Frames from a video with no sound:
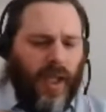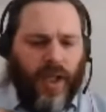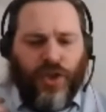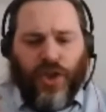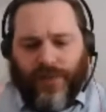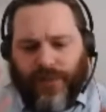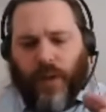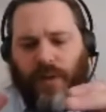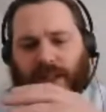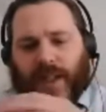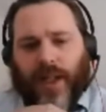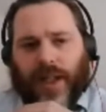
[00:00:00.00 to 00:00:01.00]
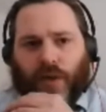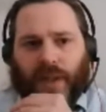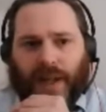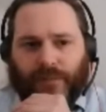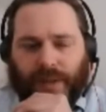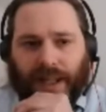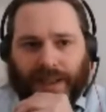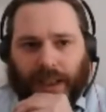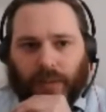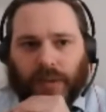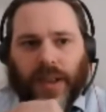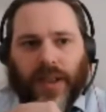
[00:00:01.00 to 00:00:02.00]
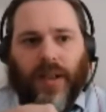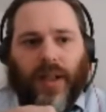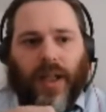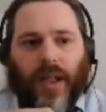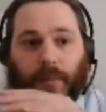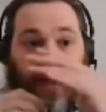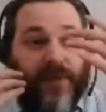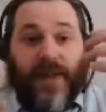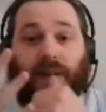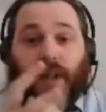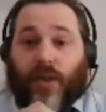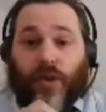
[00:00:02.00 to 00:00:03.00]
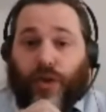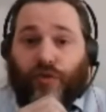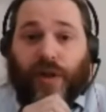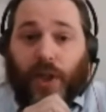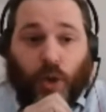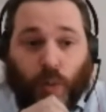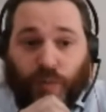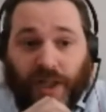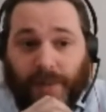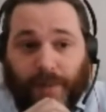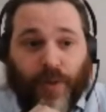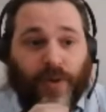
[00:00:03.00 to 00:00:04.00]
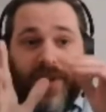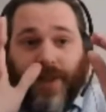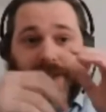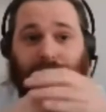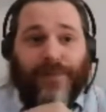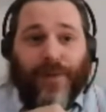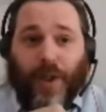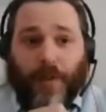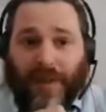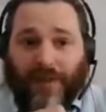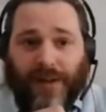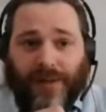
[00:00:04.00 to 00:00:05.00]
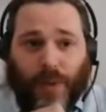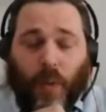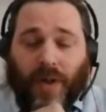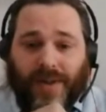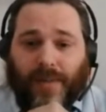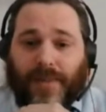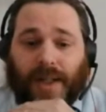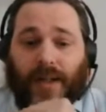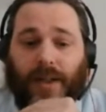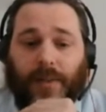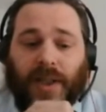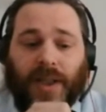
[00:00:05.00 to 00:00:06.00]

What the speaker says: Just focusing in on that value. But effectively, I took 3 core principles, and these have followed me around for quite some time,